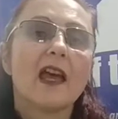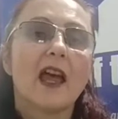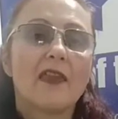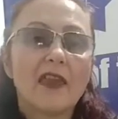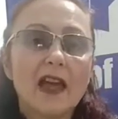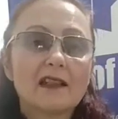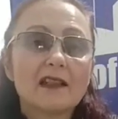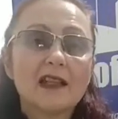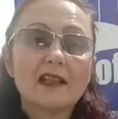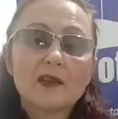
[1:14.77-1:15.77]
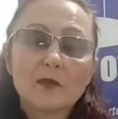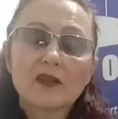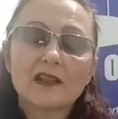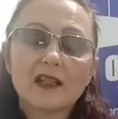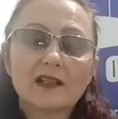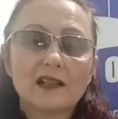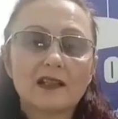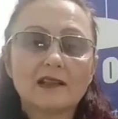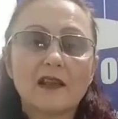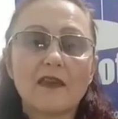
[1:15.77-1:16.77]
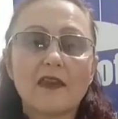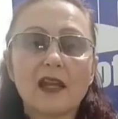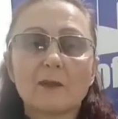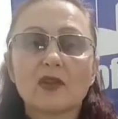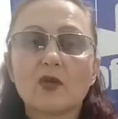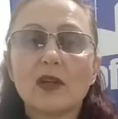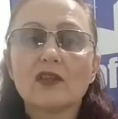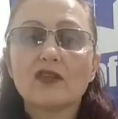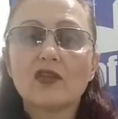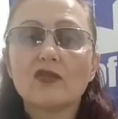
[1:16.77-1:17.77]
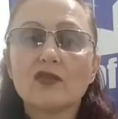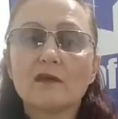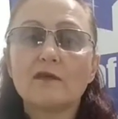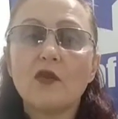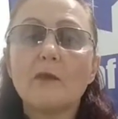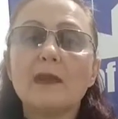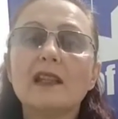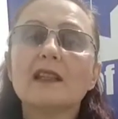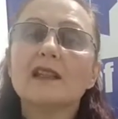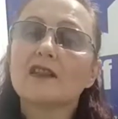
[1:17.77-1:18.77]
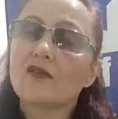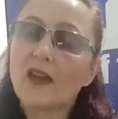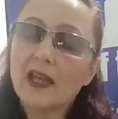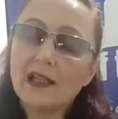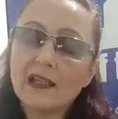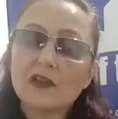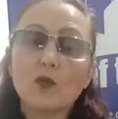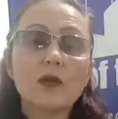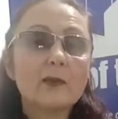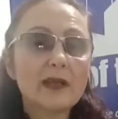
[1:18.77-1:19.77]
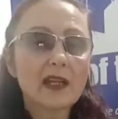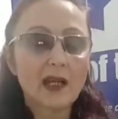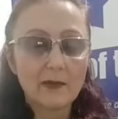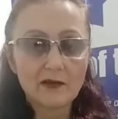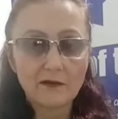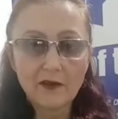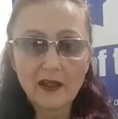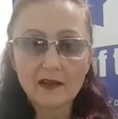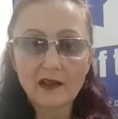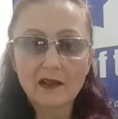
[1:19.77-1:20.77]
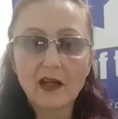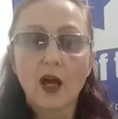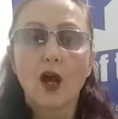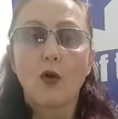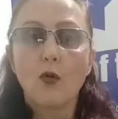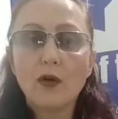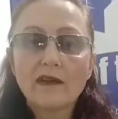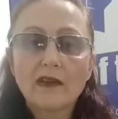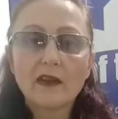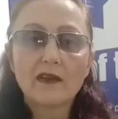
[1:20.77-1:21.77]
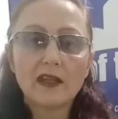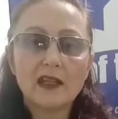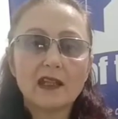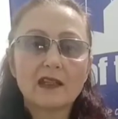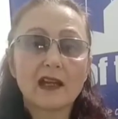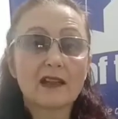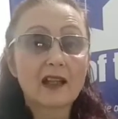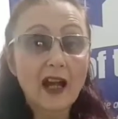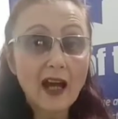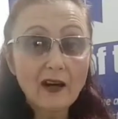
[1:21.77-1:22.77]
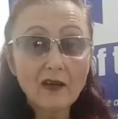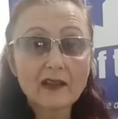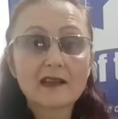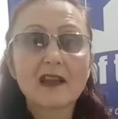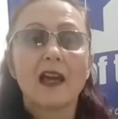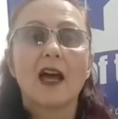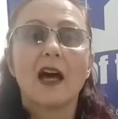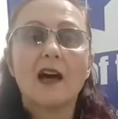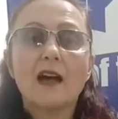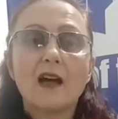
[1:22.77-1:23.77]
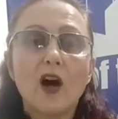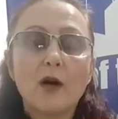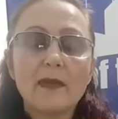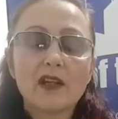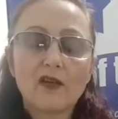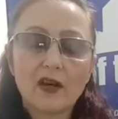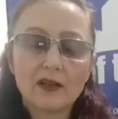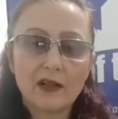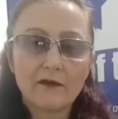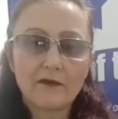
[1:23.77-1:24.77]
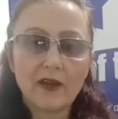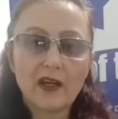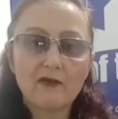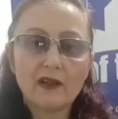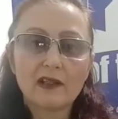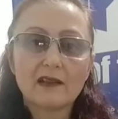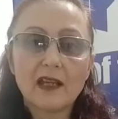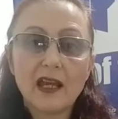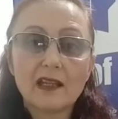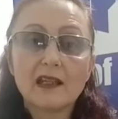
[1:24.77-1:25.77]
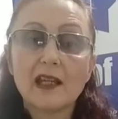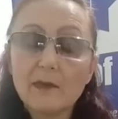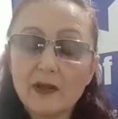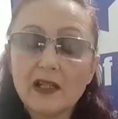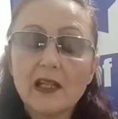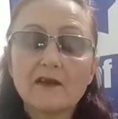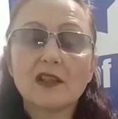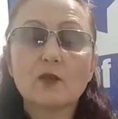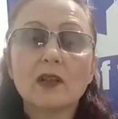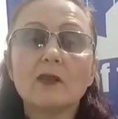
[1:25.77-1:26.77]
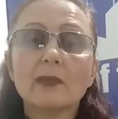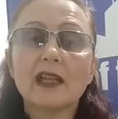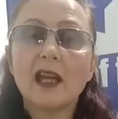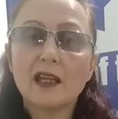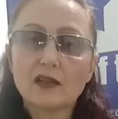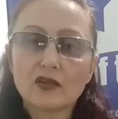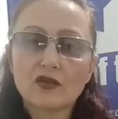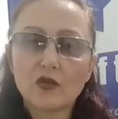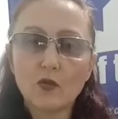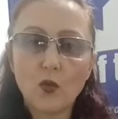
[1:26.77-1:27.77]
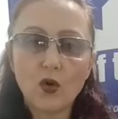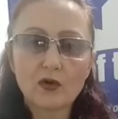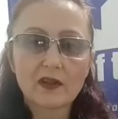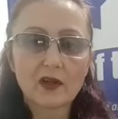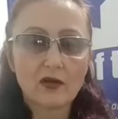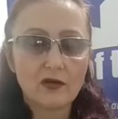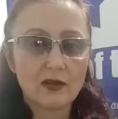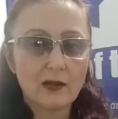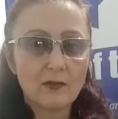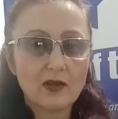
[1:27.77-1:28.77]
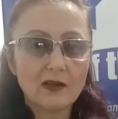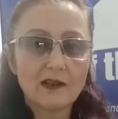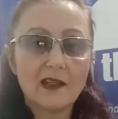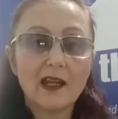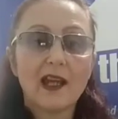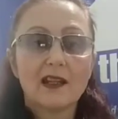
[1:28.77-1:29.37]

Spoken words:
that it is predicted that between 2 to 4 million Israelis will become infected with the current Omicron variant, and he believes that we'll be headed towards herd immunity.